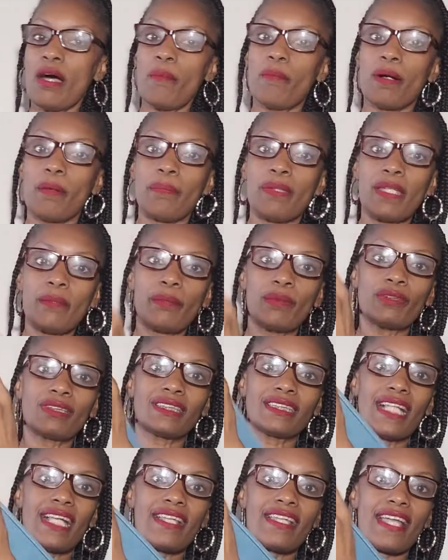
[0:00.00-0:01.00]
but people
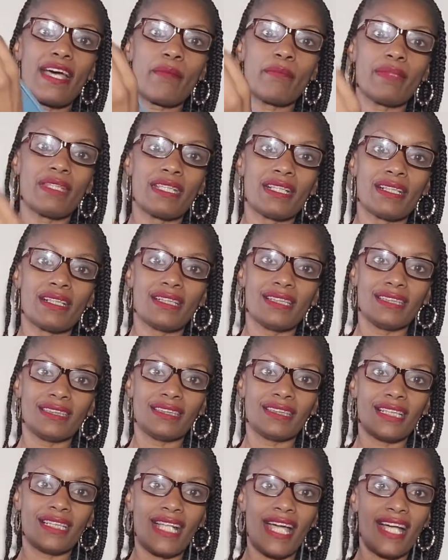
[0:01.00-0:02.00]
say that because
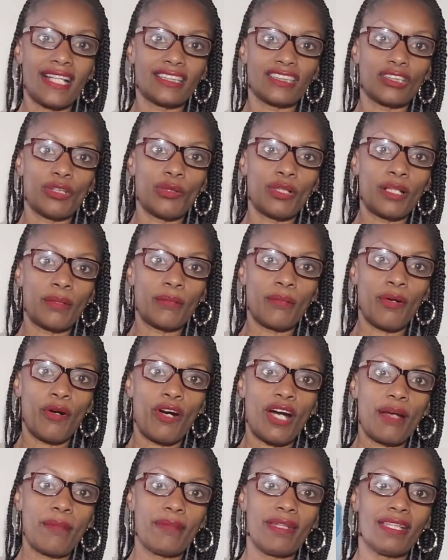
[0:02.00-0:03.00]
it has no
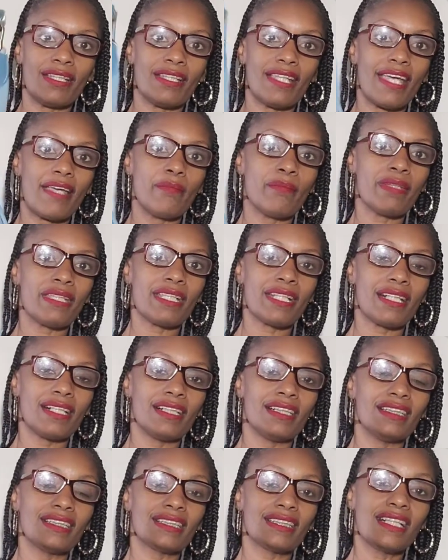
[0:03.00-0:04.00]
compartment and
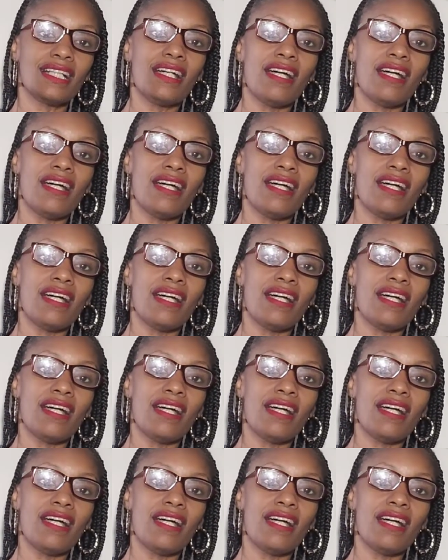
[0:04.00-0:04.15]
because